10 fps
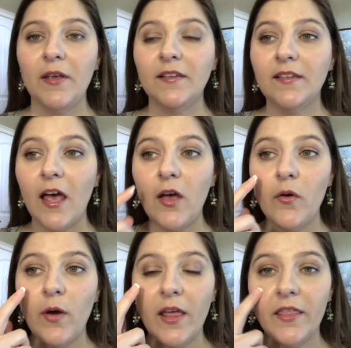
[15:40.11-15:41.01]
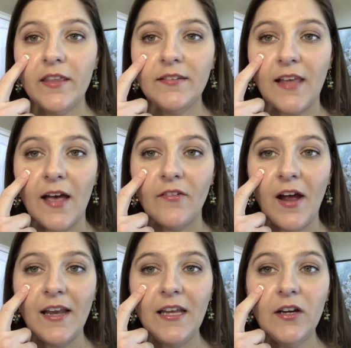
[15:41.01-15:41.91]
So this eye
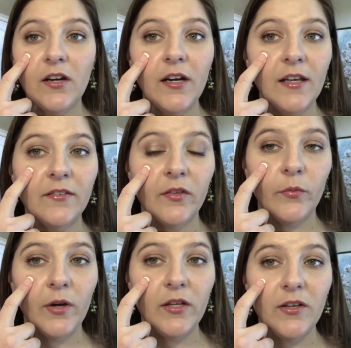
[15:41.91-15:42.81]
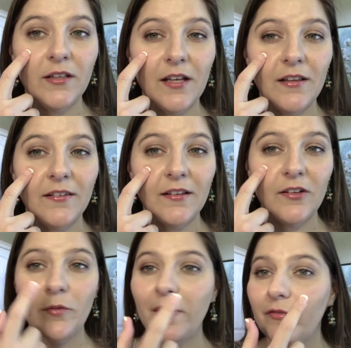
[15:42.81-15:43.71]
right here is the one, you can tell it's a
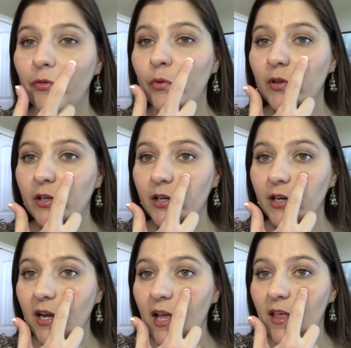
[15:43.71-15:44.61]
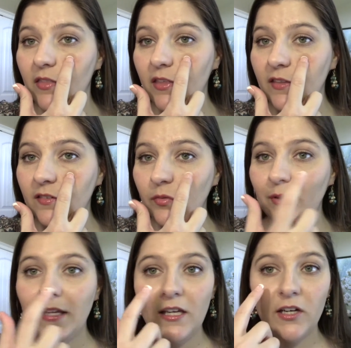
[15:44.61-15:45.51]
little bit fuller than this
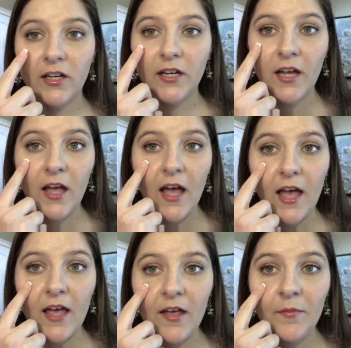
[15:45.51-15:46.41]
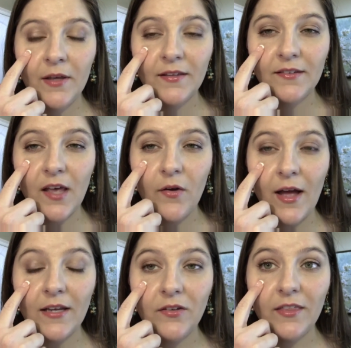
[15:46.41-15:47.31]
one here. So
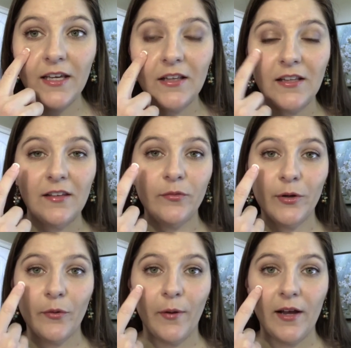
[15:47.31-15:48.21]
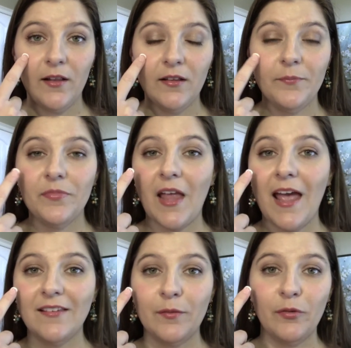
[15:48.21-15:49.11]
I do think it does work well
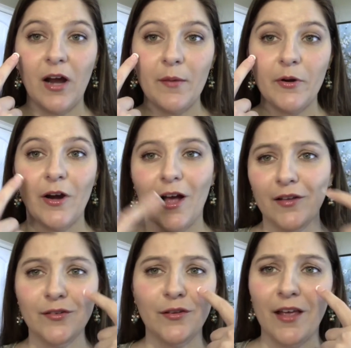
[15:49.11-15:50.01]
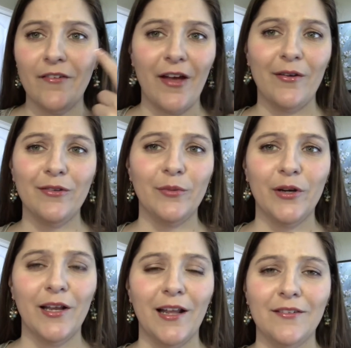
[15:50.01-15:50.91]
as a primer. I also love how it's
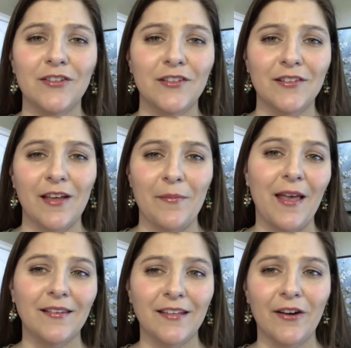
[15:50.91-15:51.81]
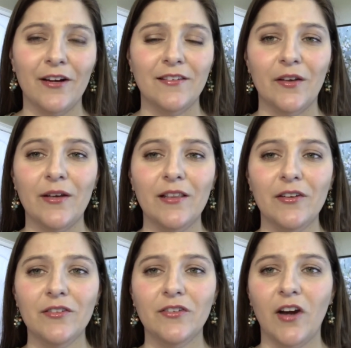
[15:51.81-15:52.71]
working as just a mascara. So it
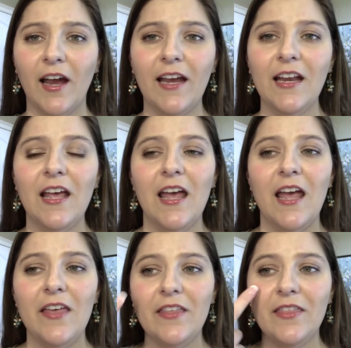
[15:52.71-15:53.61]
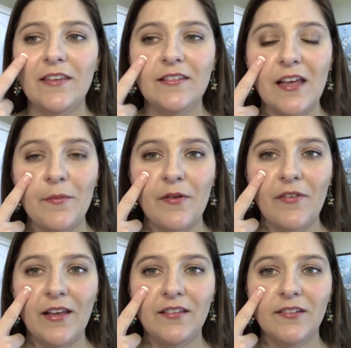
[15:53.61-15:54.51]
looks great. And then this side of my
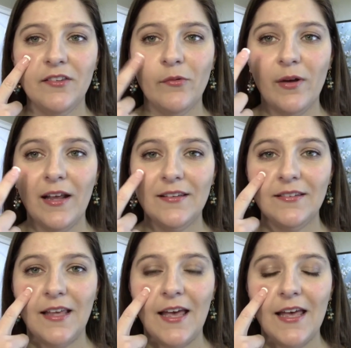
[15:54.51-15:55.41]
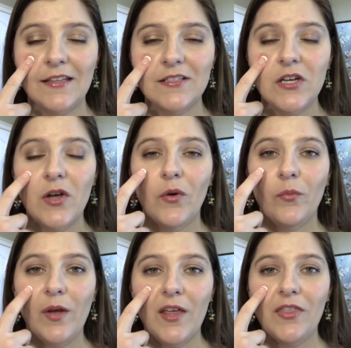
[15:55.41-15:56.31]
face is the one I set
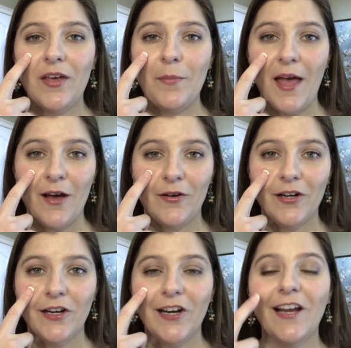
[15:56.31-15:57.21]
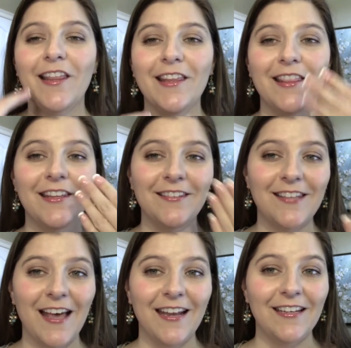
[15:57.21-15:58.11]
with a powder, and then this
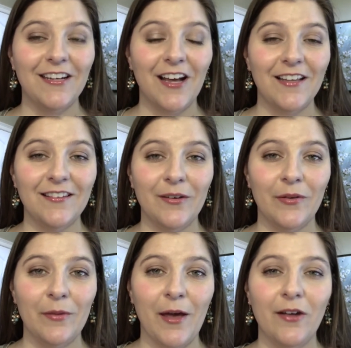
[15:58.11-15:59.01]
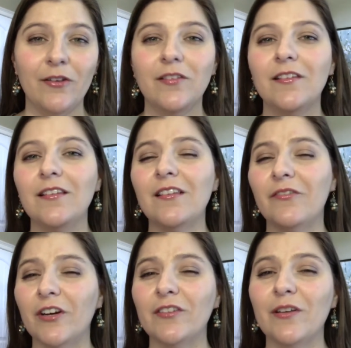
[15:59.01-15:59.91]
side I did not set with a powder. Since it's the
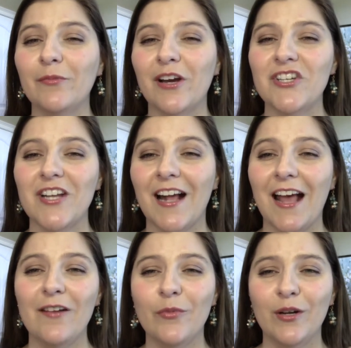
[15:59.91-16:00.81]
first impression, I kind of